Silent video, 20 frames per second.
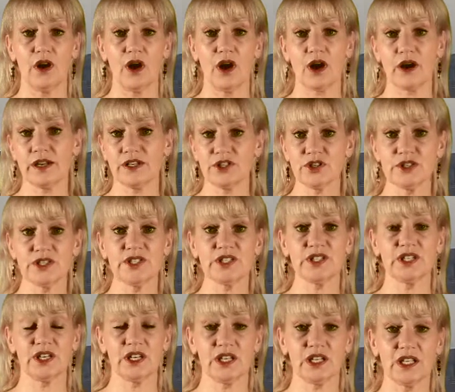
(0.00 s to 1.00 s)
are
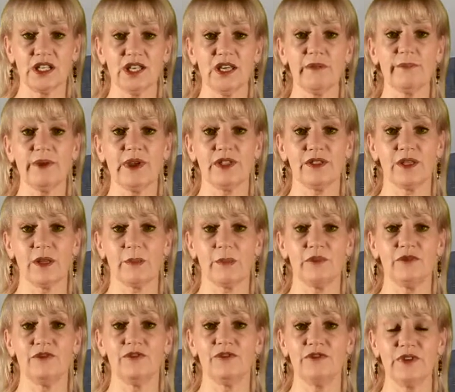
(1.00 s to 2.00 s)
interested in keeping
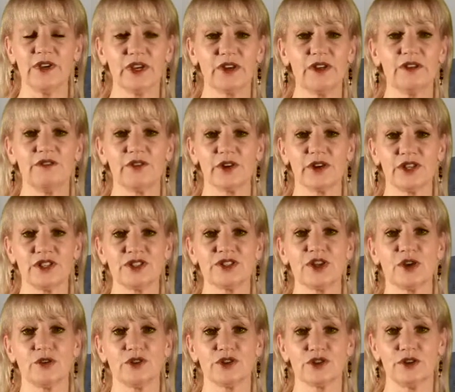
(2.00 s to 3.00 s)
them very, very
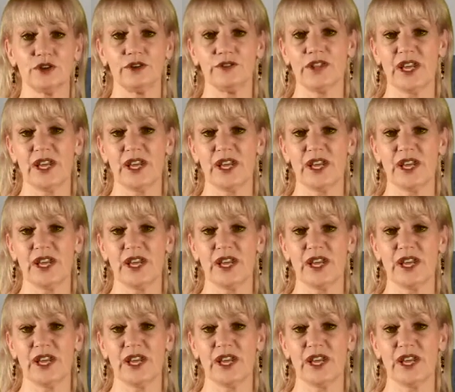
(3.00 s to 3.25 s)
social.